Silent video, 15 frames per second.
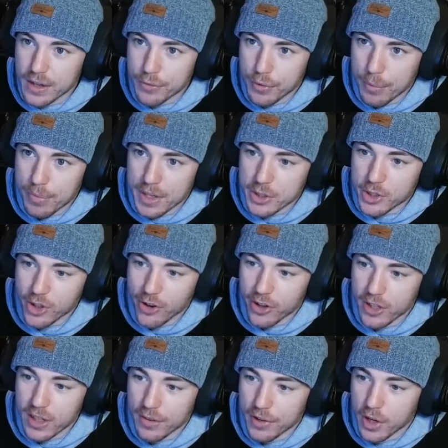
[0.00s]
from the
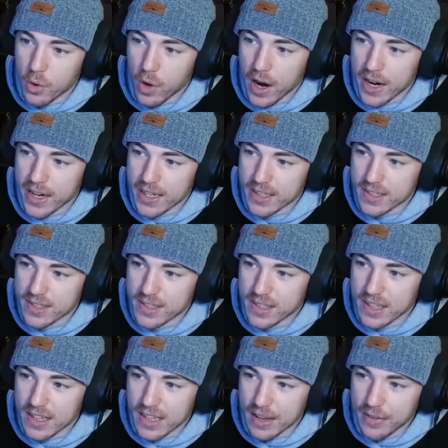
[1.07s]
Journal of Aquatics,
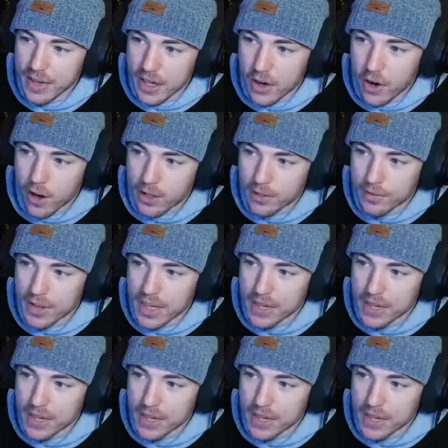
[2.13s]
giving all of the